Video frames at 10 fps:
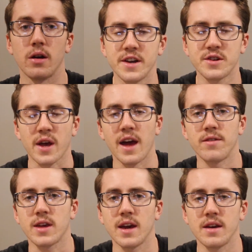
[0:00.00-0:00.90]
I just
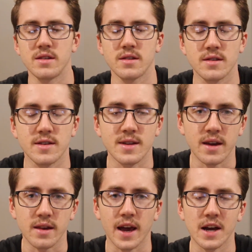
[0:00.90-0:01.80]
advocate
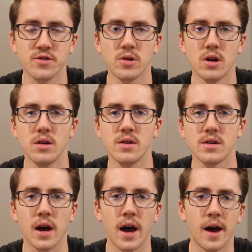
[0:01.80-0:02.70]
staying natural
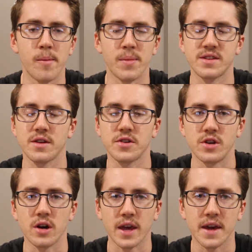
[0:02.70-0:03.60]
at such a
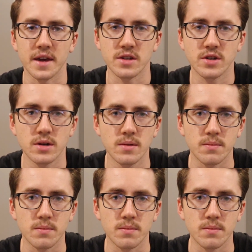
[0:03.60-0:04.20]
young age.